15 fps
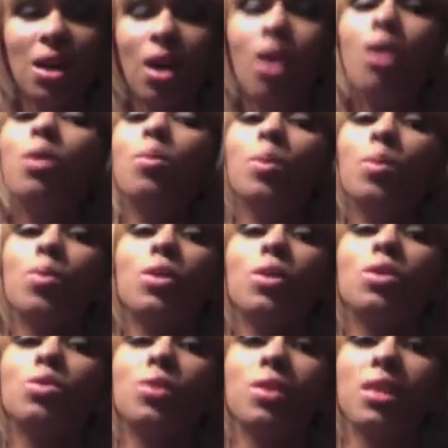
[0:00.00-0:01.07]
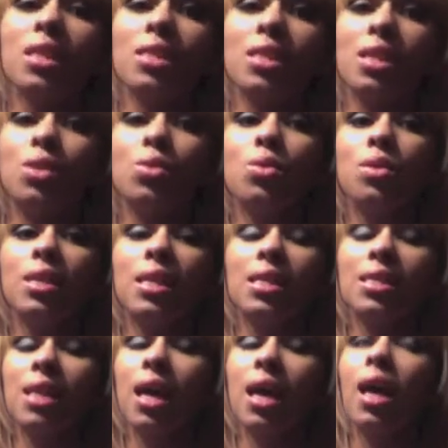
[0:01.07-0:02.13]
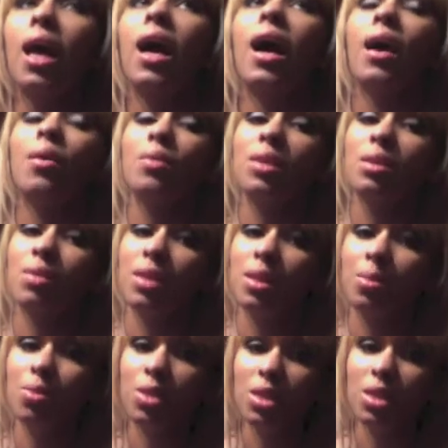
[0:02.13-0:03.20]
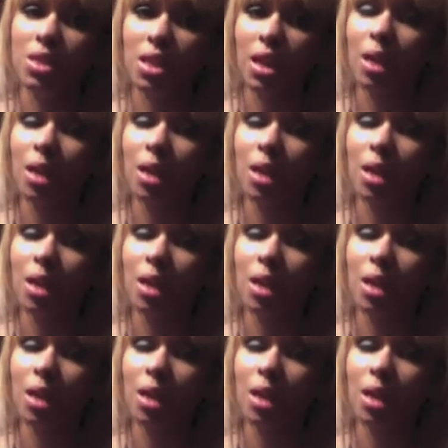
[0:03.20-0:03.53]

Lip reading: All the people on Twitter that say cool things. I really, really appreciate it.